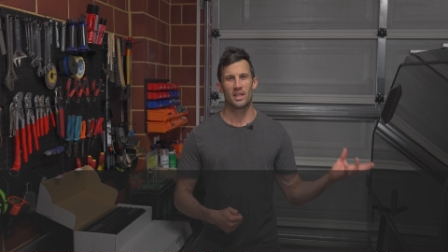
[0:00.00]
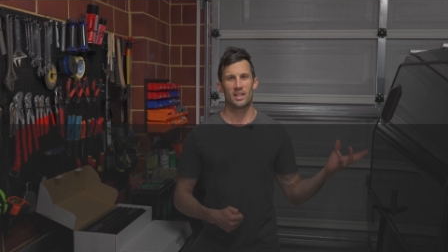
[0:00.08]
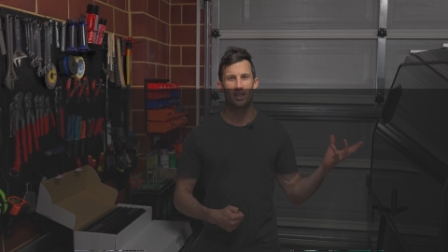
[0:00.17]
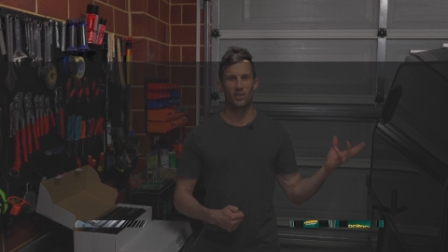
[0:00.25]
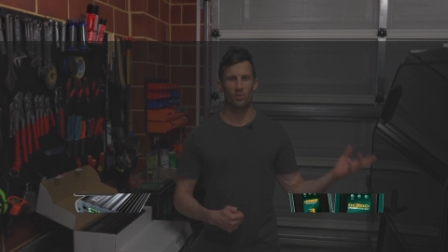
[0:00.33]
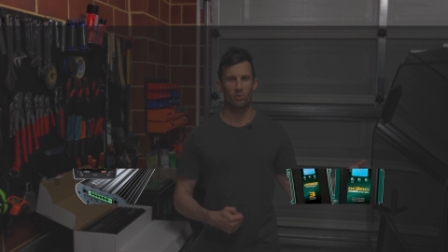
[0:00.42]

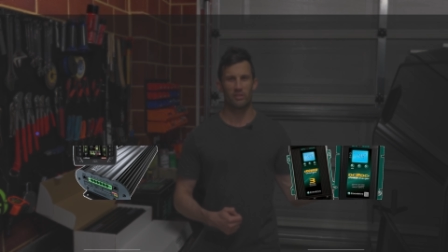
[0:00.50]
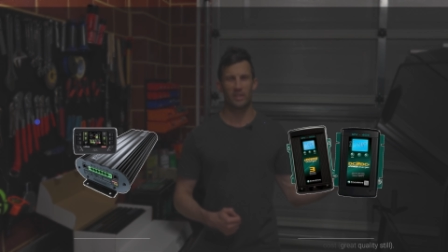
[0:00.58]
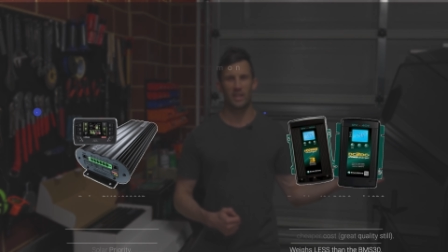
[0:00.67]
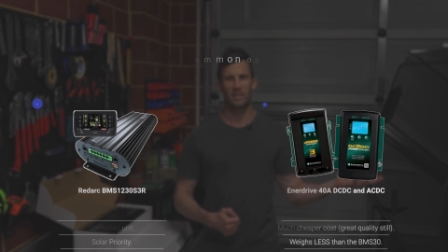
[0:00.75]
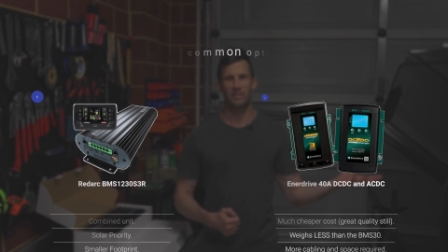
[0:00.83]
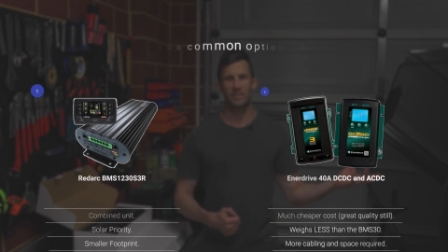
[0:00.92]
This will
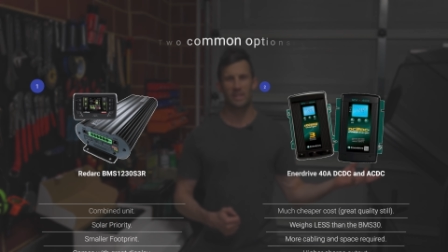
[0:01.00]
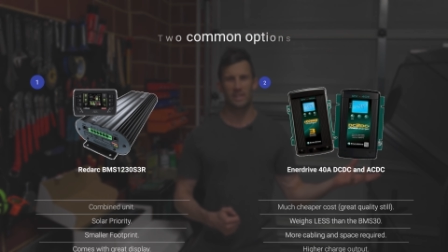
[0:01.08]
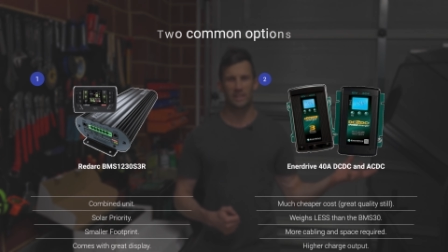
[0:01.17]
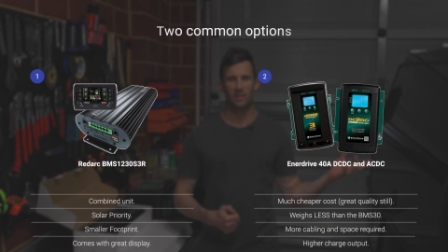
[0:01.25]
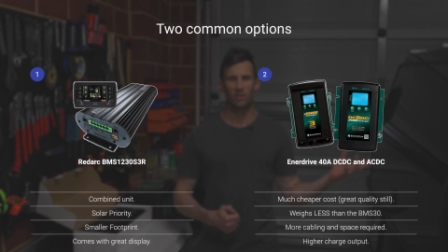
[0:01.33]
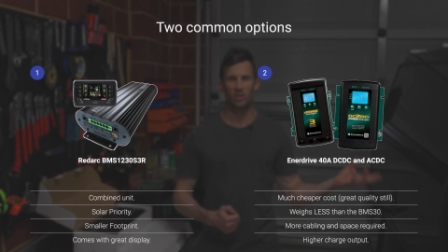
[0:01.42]
charge
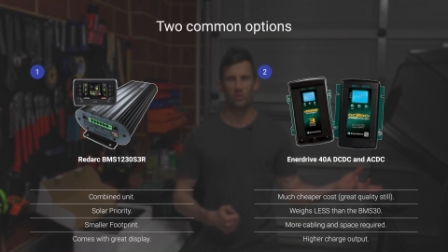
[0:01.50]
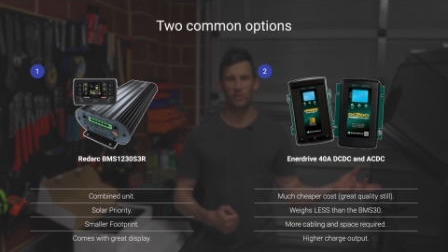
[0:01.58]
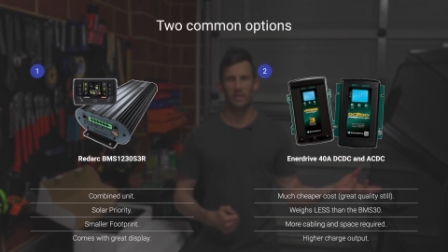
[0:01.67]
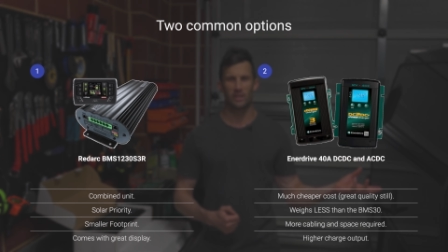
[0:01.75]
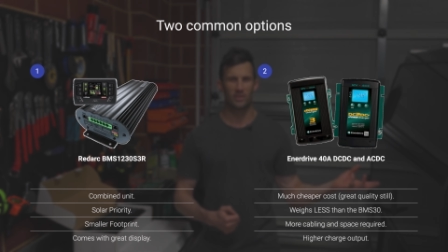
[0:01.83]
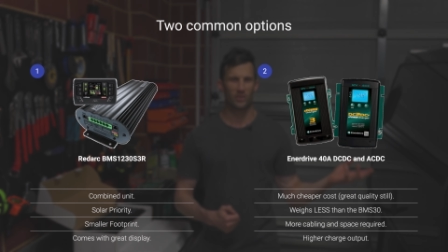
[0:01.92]
everything a lot
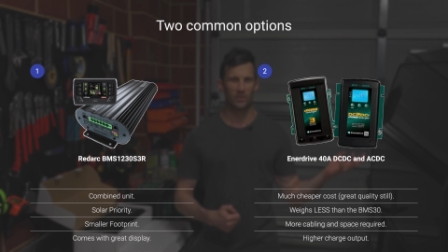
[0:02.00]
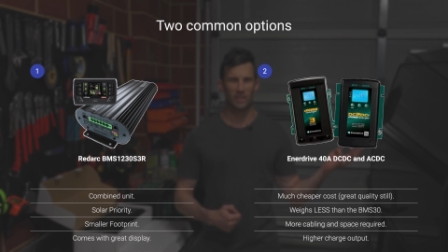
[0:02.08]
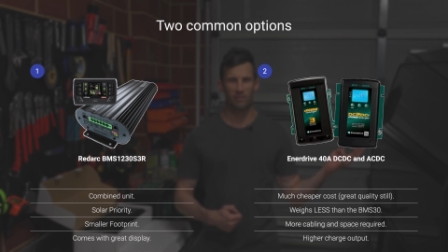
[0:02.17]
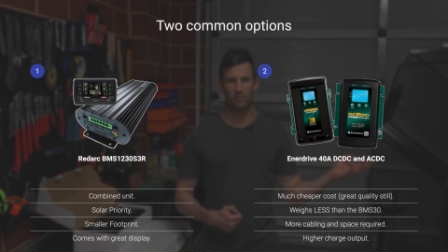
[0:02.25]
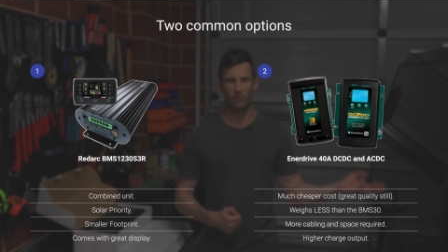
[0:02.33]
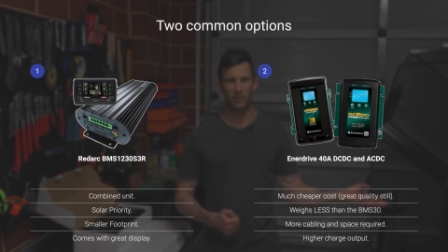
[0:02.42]
quicker because you
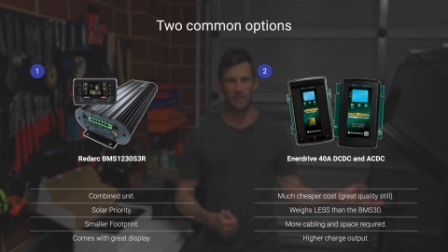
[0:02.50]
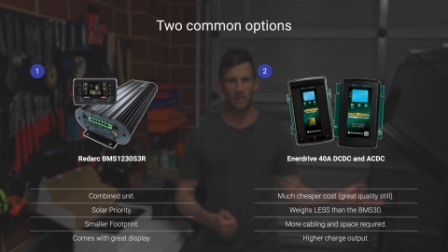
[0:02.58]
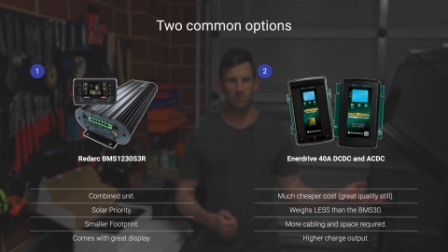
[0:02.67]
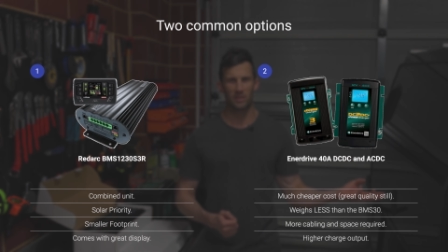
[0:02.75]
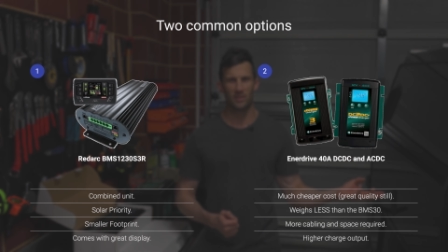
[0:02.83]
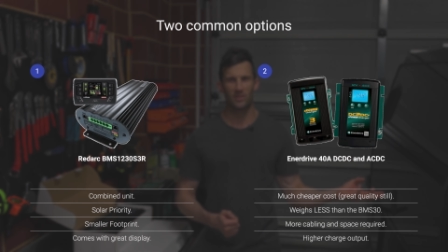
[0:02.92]
get 40
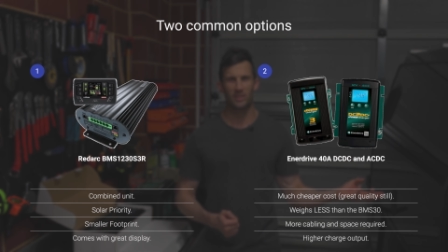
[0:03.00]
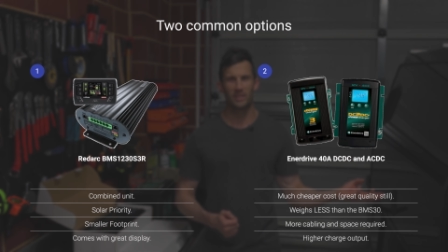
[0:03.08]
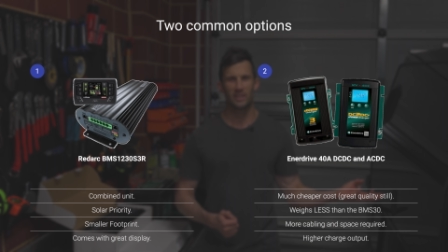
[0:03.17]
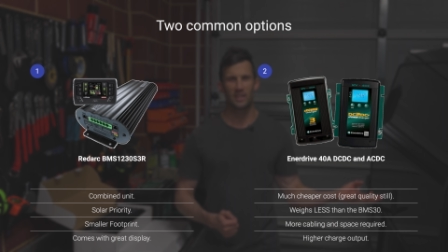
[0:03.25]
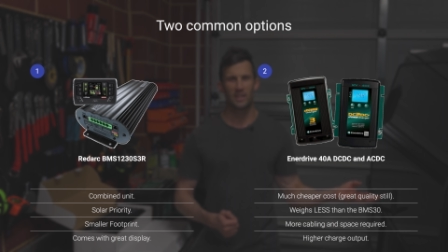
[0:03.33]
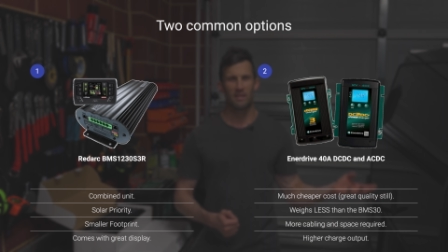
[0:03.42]
amp DC
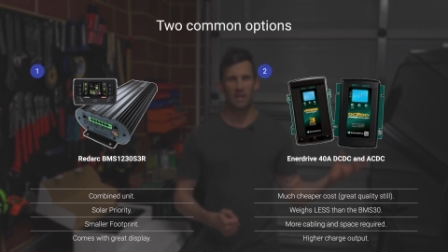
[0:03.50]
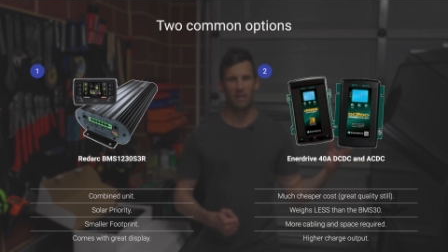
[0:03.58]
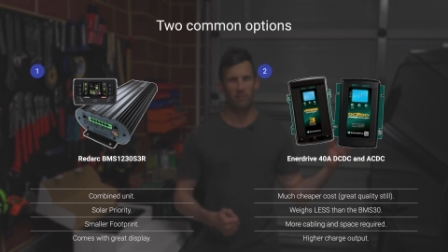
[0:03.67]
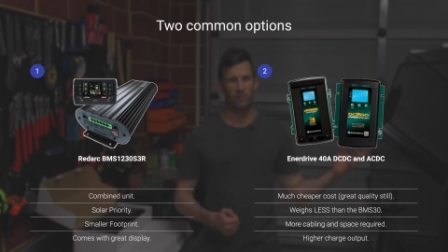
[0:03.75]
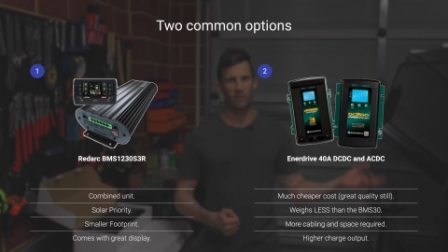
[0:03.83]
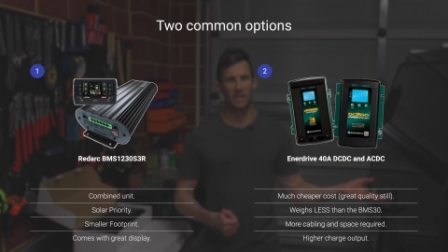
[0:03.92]
and
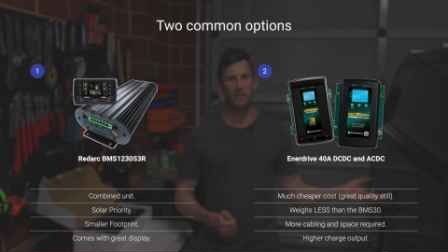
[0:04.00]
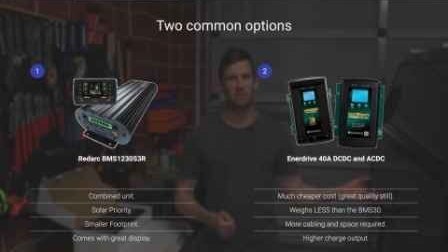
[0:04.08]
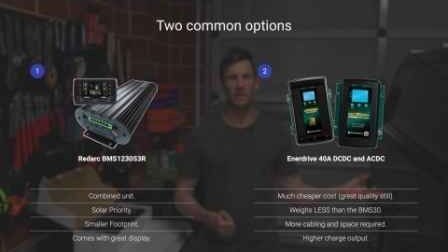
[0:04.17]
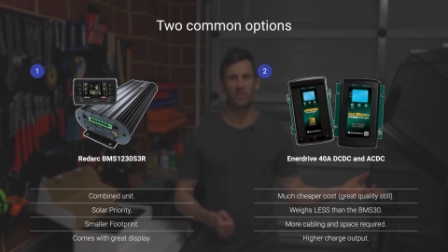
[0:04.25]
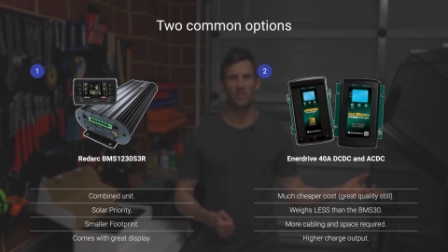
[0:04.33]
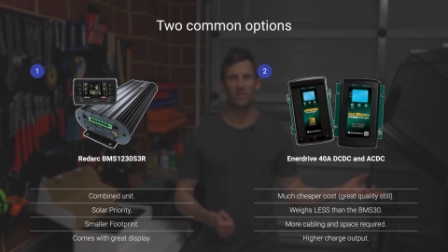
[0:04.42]
40 amp
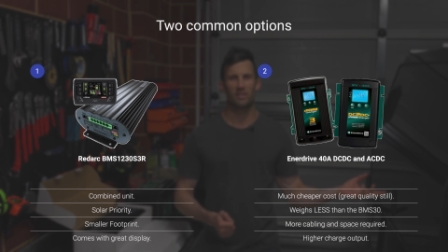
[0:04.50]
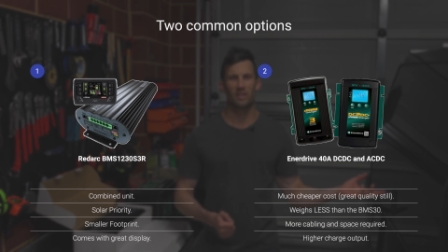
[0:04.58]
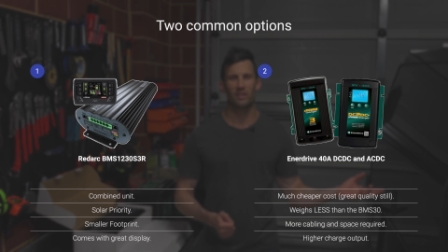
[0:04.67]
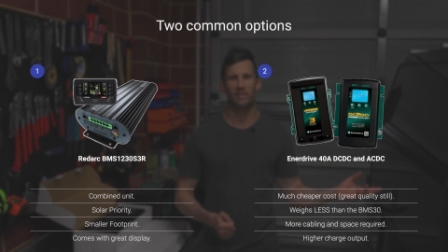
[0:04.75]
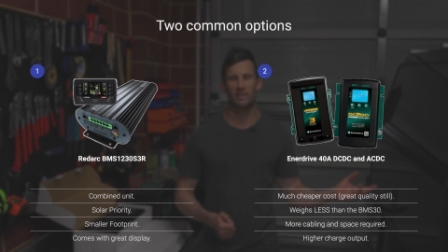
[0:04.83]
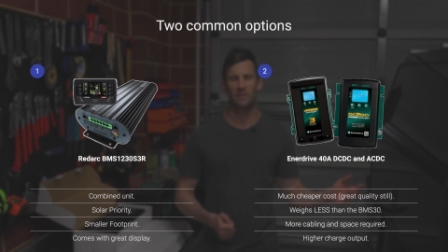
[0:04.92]
AC
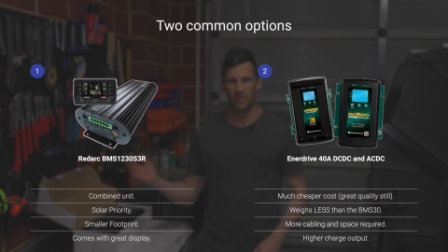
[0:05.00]
charging.